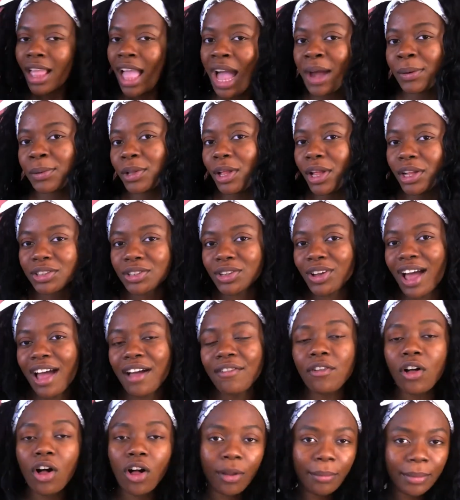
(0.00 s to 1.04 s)
I will also
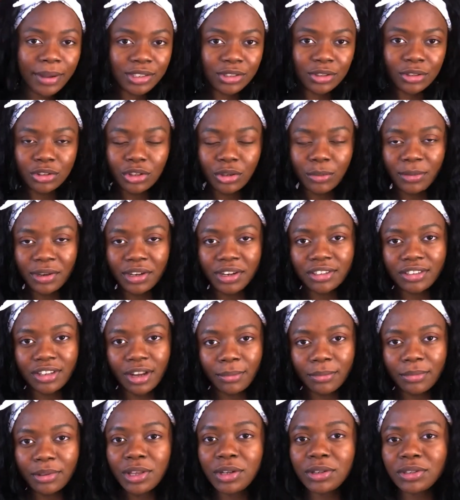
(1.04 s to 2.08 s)
have all my social media
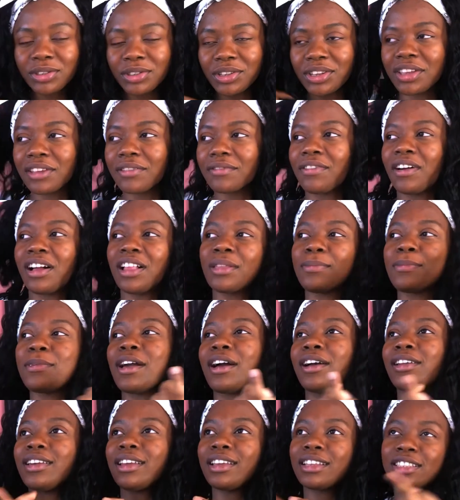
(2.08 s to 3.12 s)
down below so you can follow me
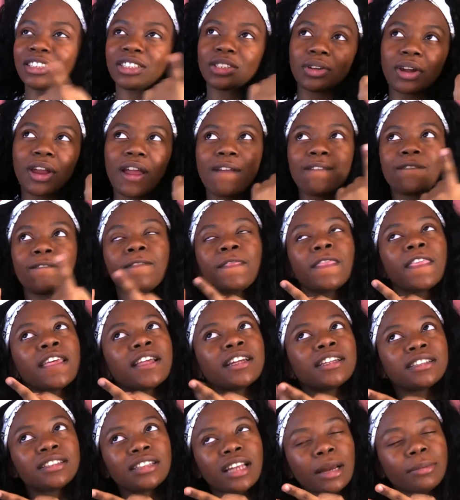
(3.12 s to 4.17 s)
on Instagram,
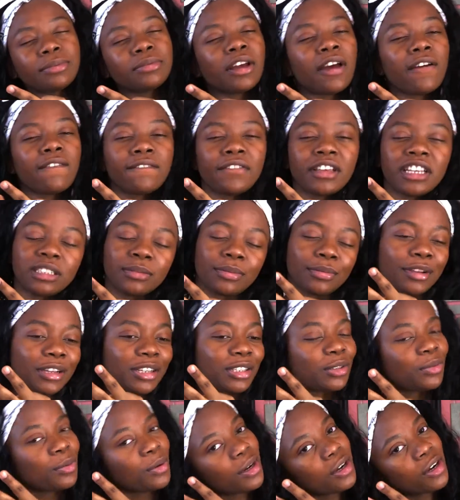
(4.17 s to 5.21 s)
Snapchat, Facebook,
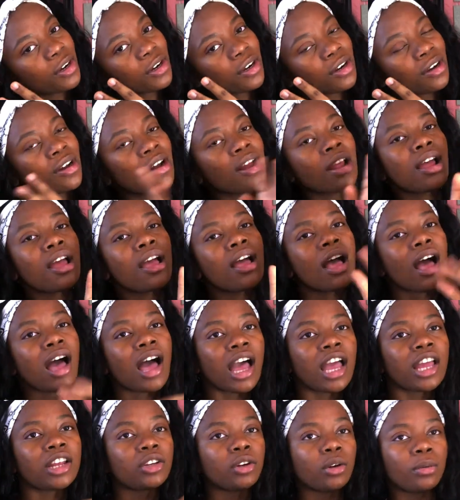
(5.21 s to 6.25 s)
and Twitter.
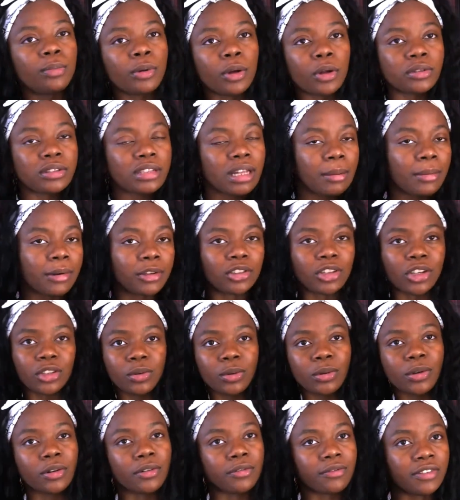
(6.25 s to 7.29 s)
I don't post that much on
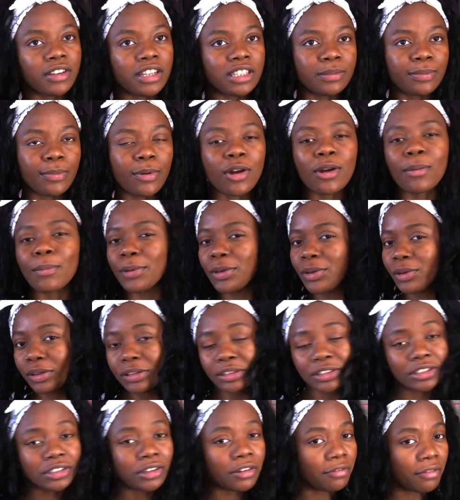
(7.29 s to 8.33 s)
Twitter and Facebook, but you
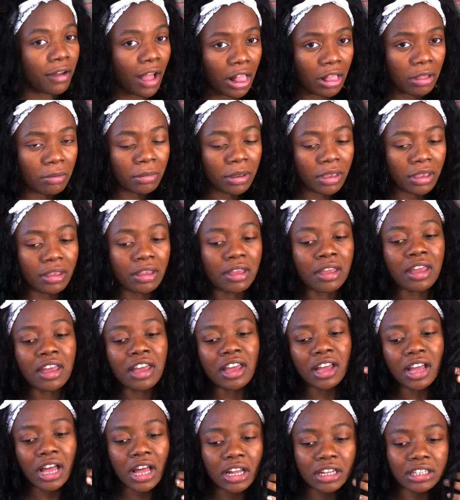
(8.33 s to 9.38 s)
can still follow me
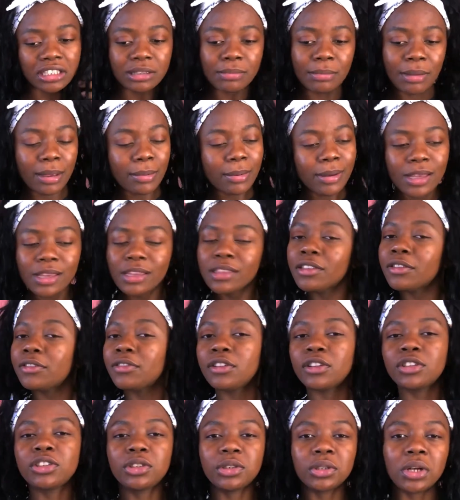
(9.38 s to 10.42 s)
because maybe in the
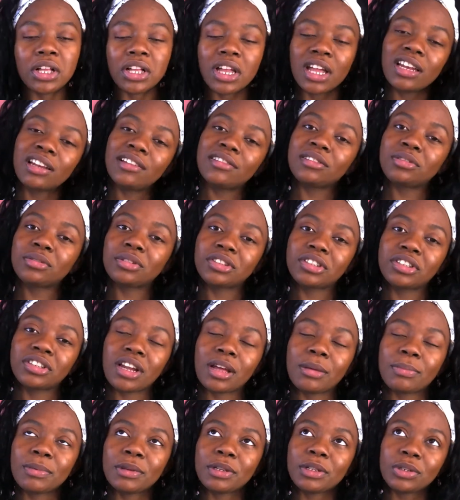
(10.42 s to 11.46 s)
future I'll kind of switch it
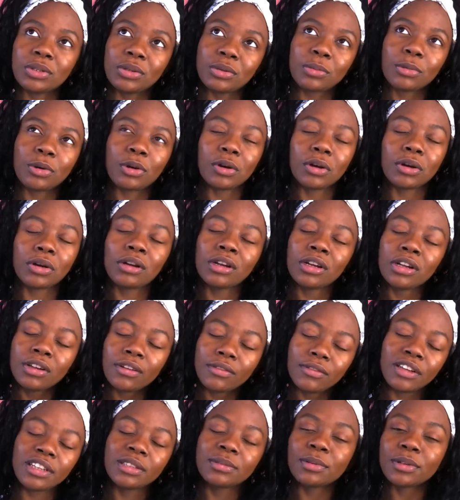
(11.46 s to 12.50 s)
up and do more
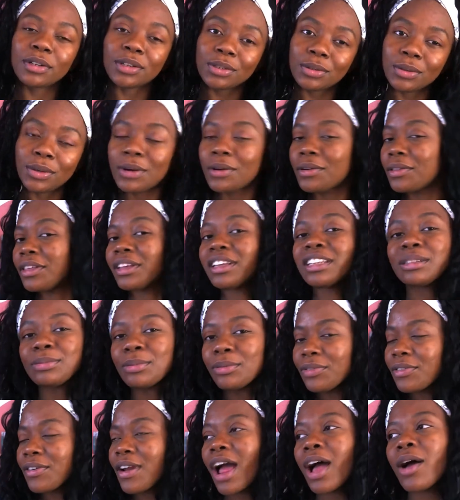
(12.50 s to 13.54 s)
Facebook and Twitter things.
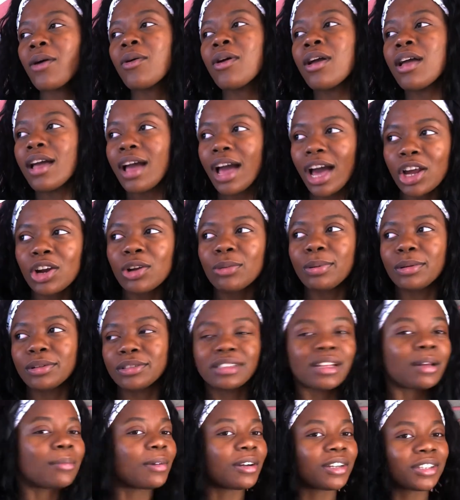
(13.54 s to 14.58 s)
But for now, I don't
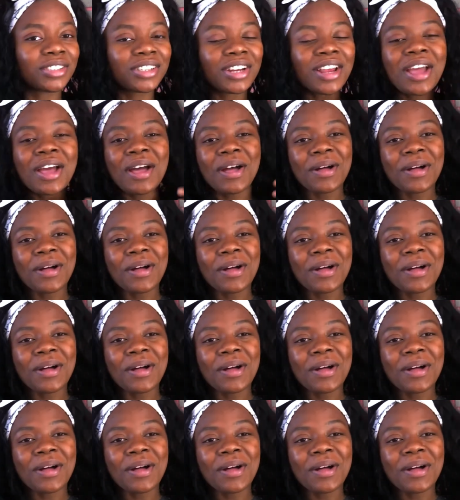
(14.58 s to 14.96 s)
post that much.